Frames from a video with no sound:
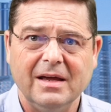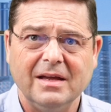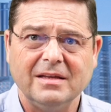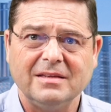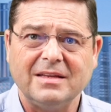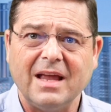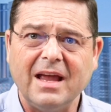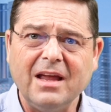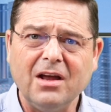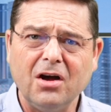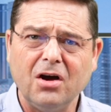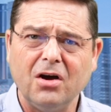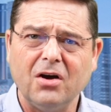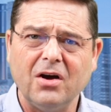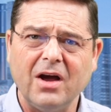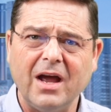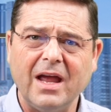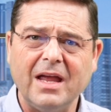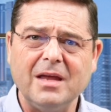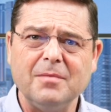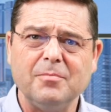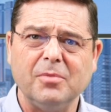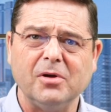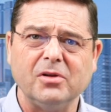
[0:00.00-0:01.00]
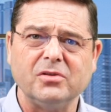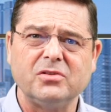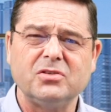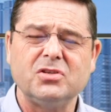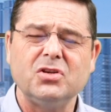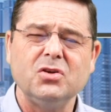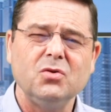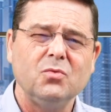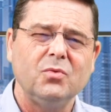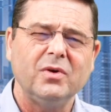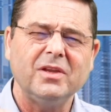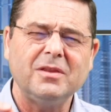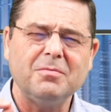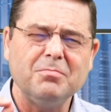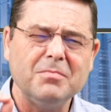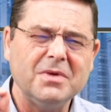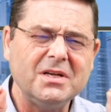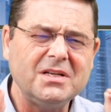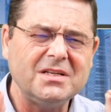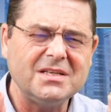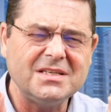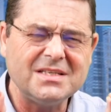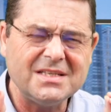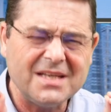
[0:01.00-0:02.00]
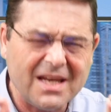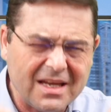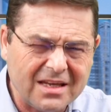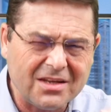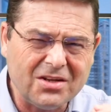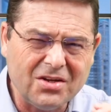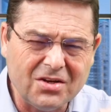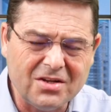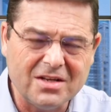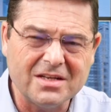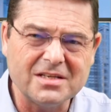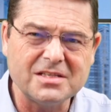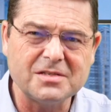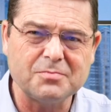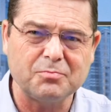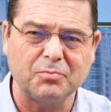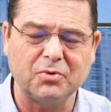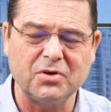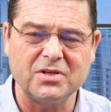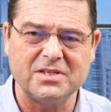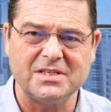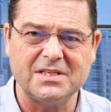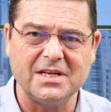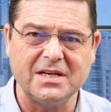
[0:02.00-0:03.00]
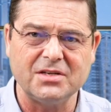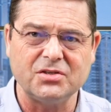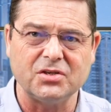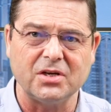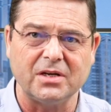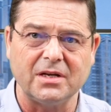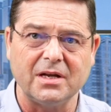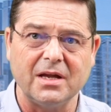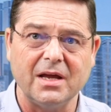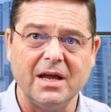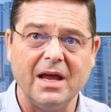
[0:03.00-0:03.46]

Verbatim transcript: they are able to, with meticulous precision,